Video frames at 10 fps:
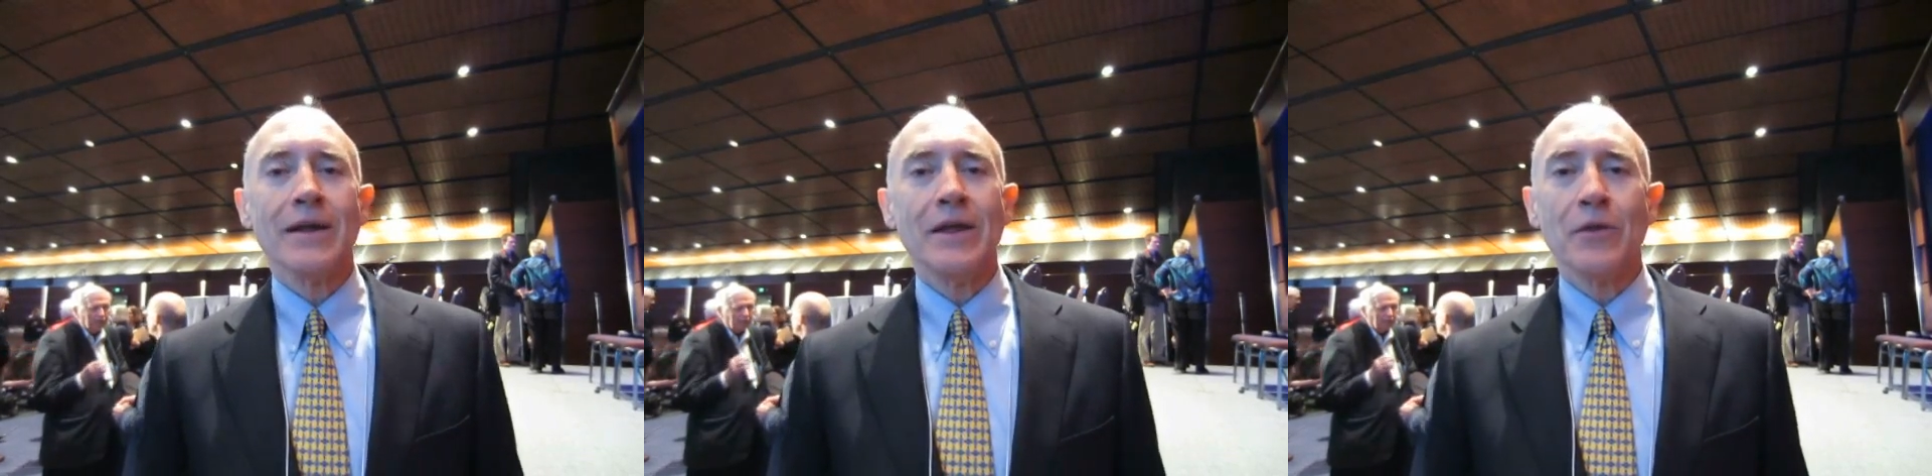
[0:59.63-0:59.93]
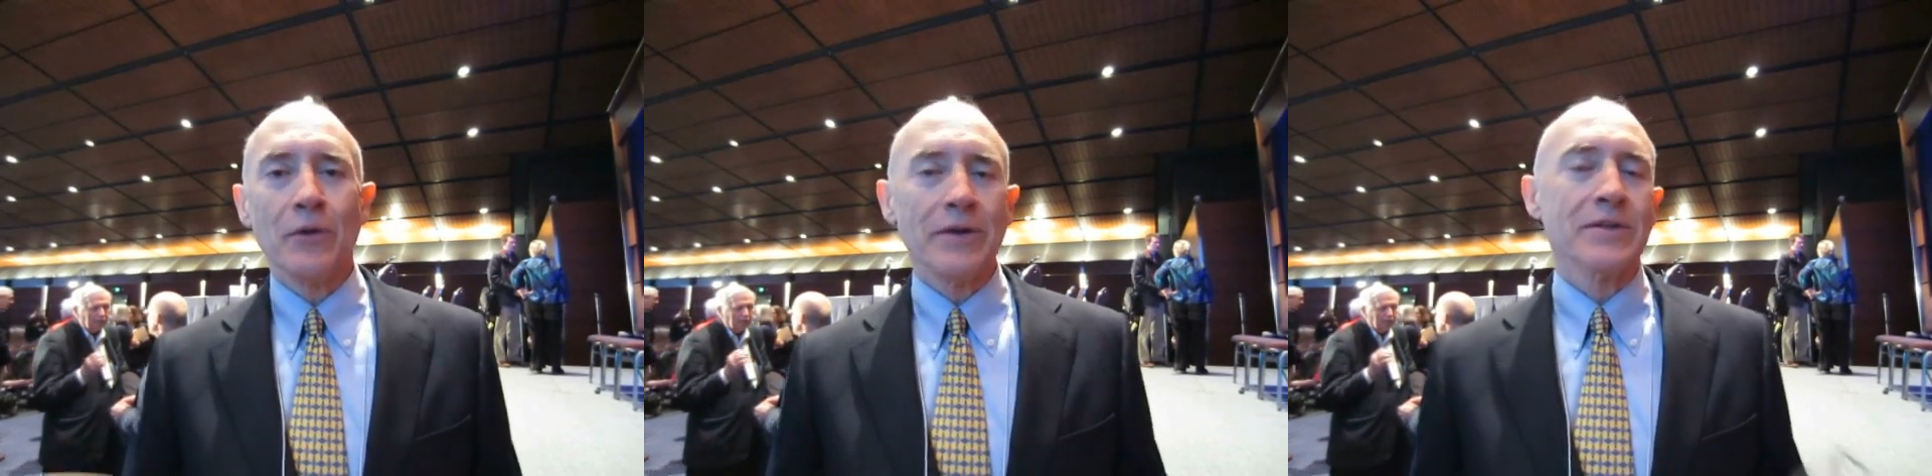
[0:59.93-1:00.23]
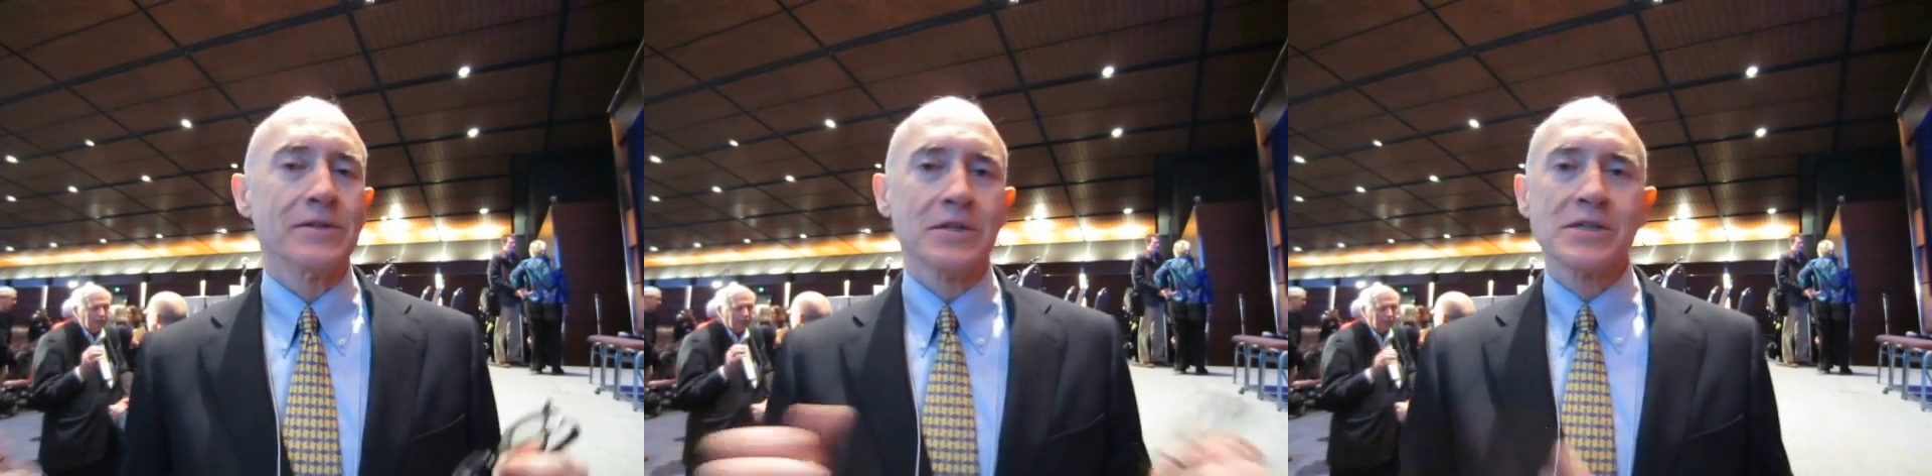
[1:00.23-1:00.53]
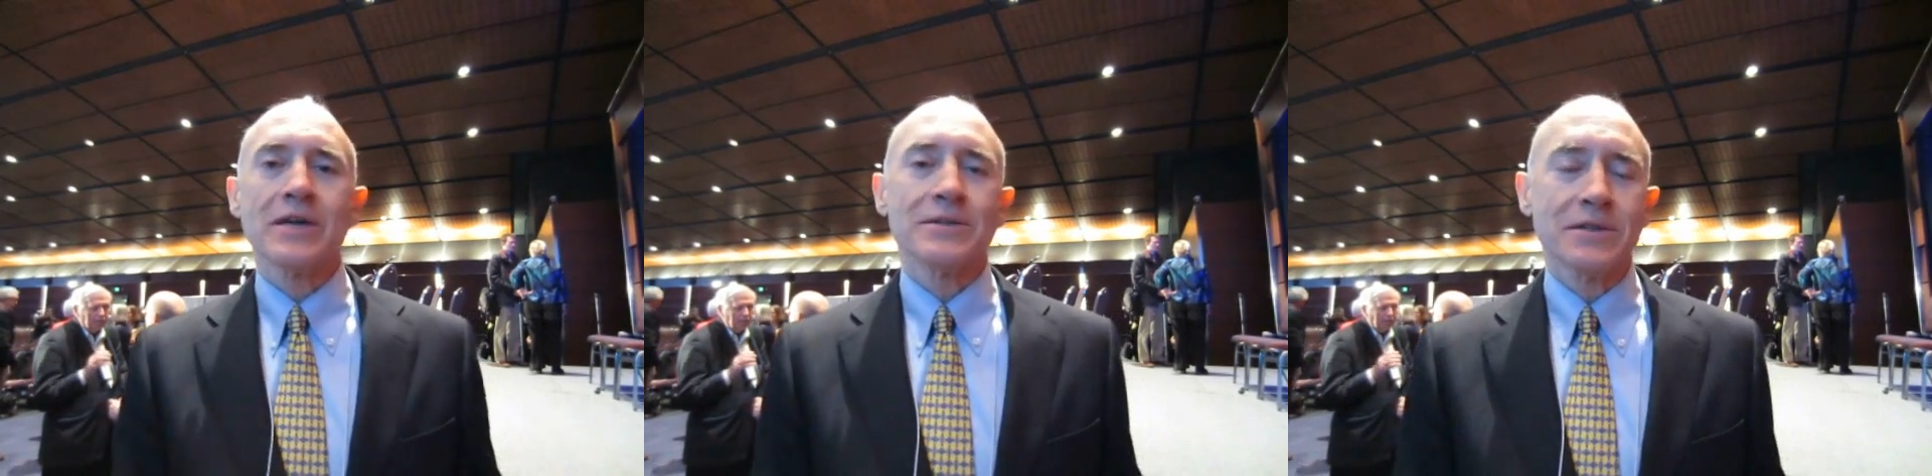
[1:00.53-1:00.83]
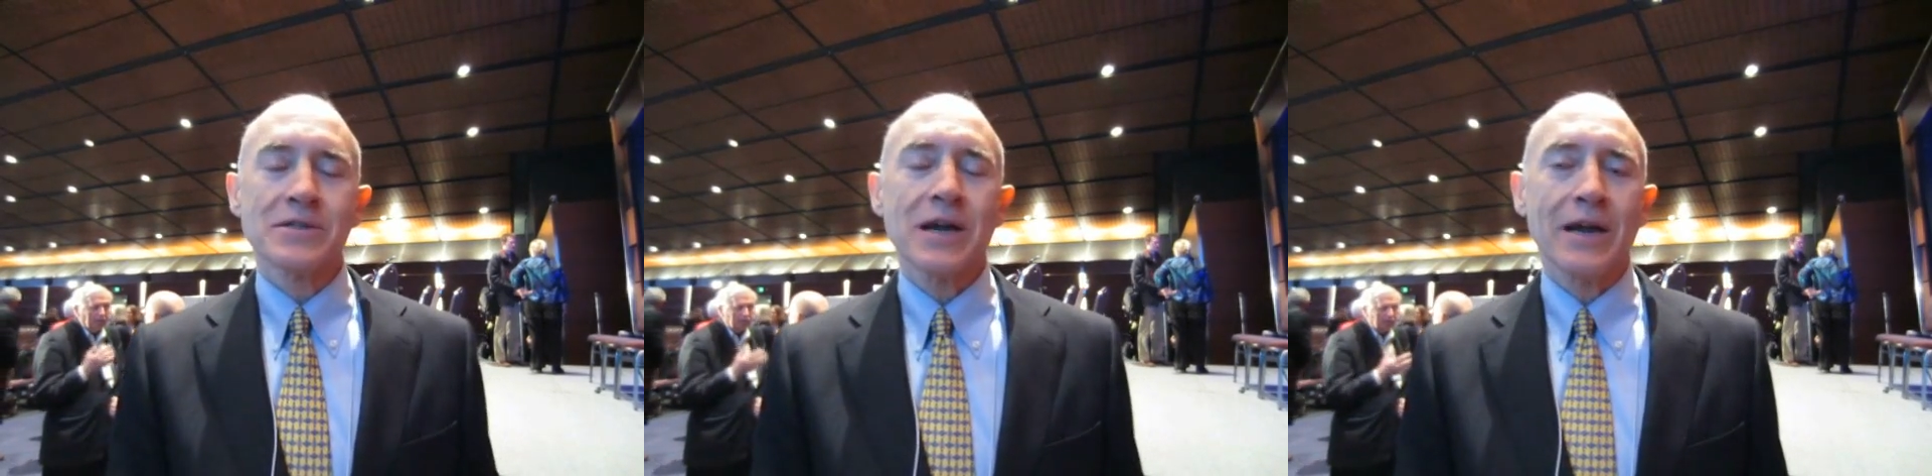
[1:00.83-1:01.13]
either in
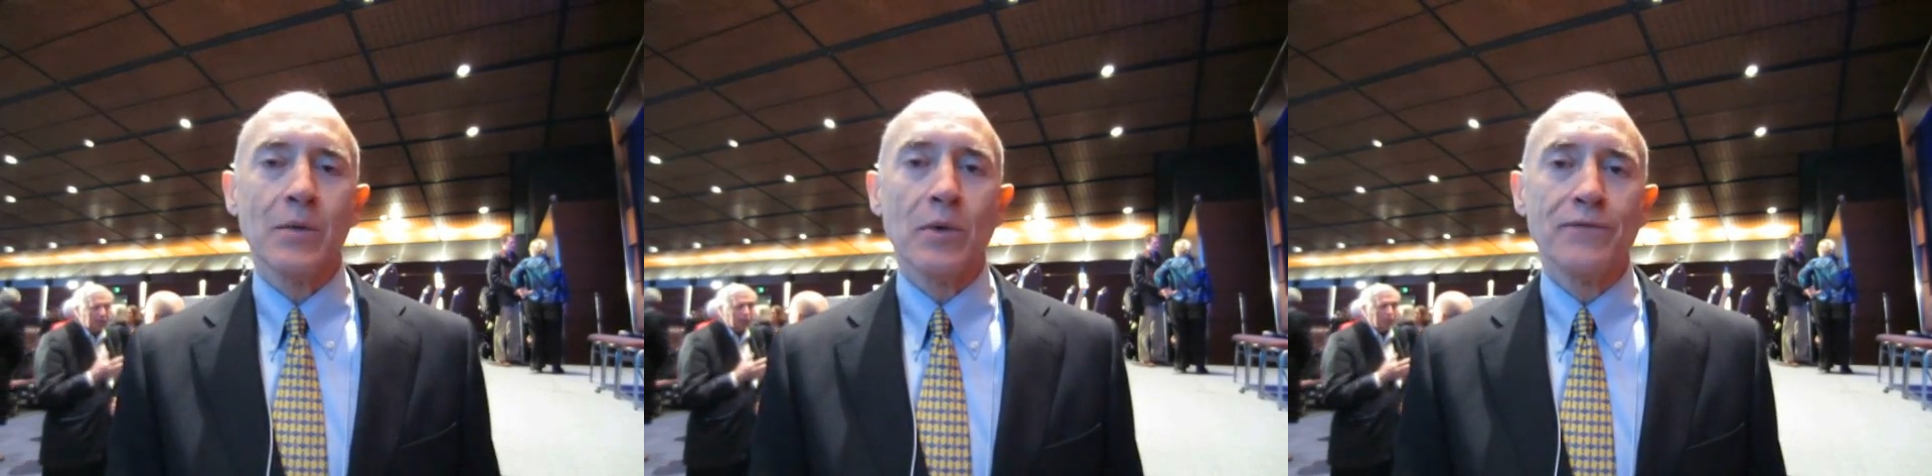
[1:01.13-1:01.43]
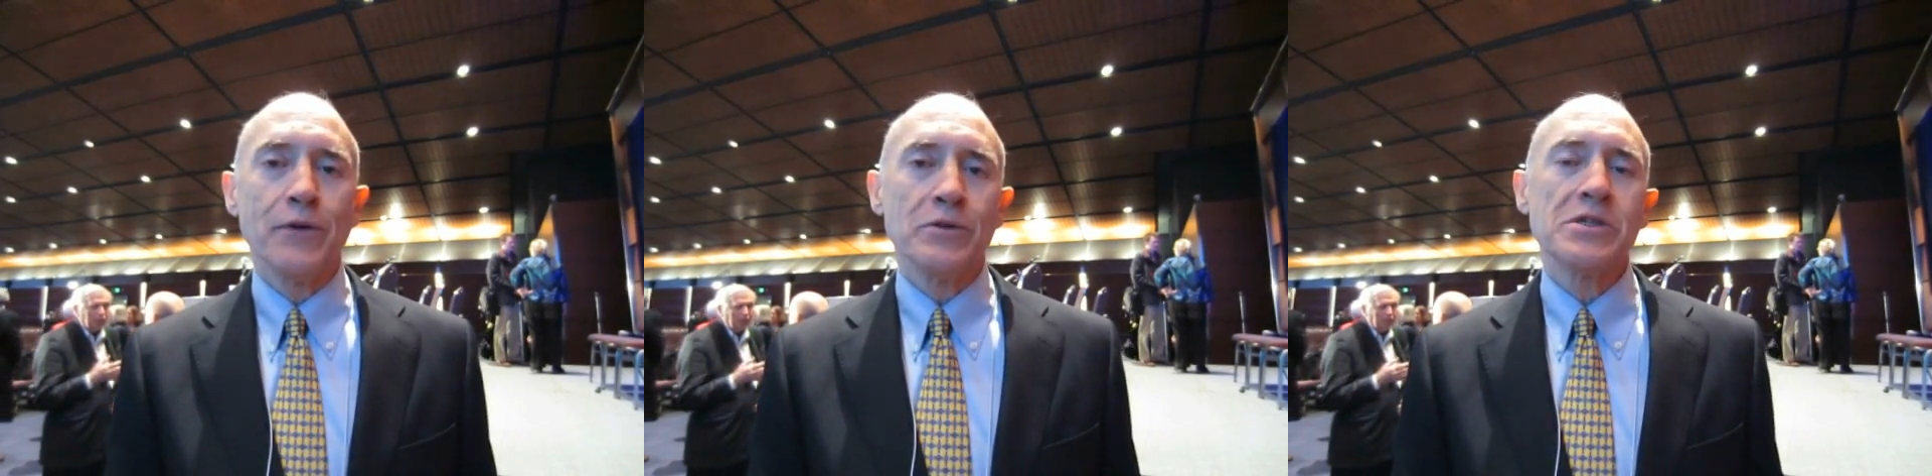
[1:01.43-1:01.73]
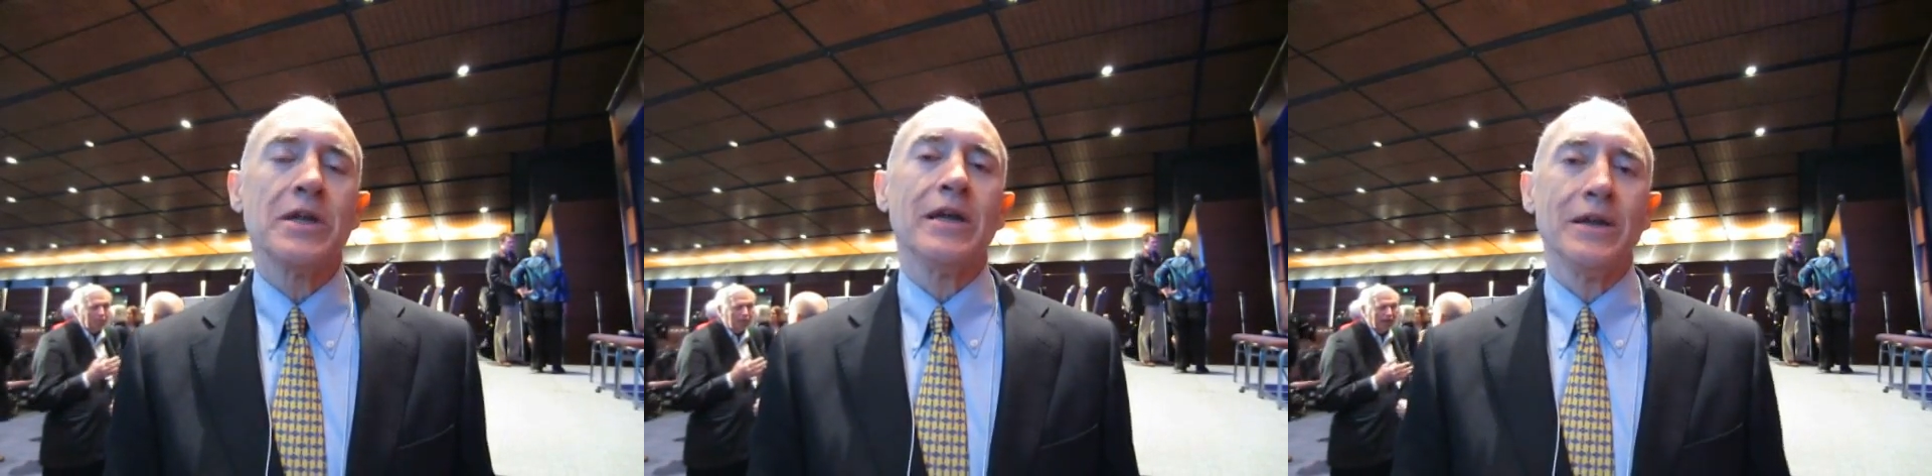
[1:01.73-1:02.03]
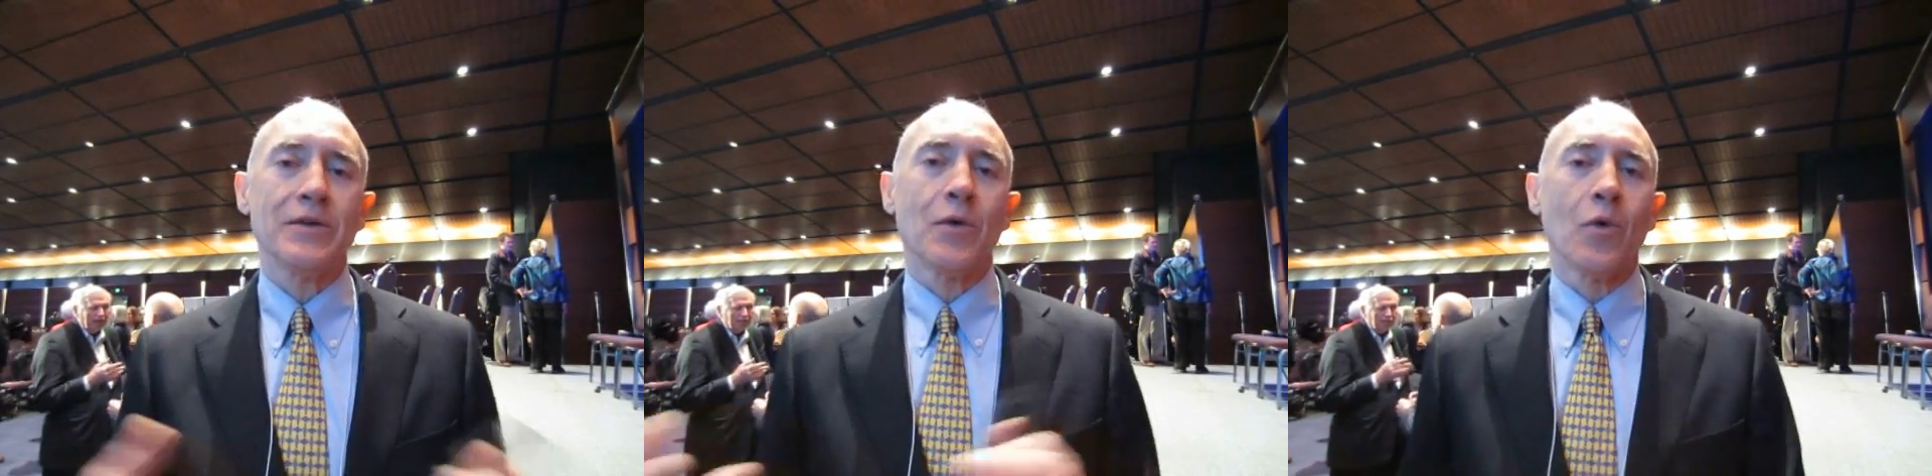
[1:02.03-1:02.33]
deciding what foods to eat